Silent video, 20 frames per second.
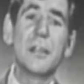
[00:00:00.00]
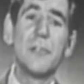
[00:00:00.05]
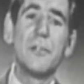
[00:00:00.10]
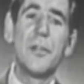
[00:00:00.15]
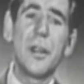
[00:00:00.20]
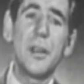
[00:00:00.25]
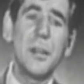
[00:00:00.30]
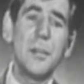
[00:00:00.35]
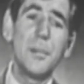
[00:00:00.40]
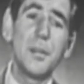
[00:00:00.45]
at the
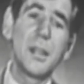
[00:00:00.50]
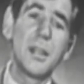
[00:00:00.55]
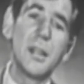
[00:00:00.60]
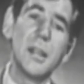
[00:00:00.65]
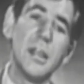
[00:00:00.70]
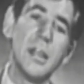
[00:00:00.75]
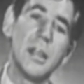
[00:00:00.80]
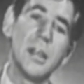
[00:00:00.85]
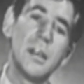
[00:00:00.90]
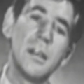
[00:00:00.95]
very
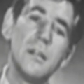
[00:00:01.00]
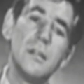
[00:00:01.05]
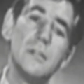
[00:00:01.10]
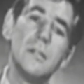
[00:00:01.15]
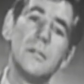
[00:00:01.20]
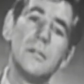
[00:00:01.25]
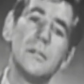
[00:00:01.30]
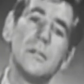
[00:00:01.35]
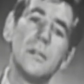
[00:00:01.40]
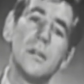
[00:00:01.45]
beginning
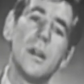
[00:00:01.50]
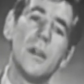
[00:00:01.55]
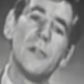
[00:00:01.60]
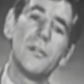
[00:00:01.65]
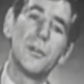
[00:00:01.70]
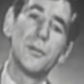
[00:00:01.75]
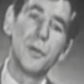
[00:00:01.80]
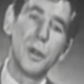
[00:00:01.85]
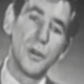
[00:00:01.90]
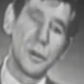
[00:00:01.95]

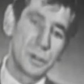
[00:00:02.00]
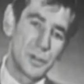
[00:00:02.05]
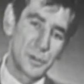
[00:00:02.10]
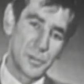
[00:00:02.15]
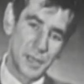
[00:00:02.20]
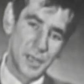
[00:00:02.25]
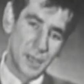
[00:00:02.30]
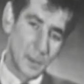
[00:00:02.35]
of the road to